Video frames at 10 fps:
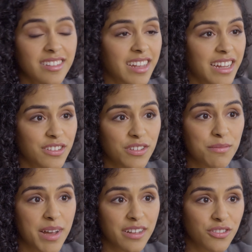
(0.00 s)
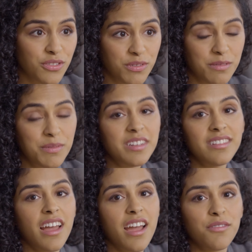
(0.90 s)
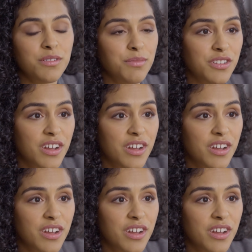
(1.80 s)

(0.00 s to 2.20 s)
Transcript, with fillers: decided to go back to school because I want to be a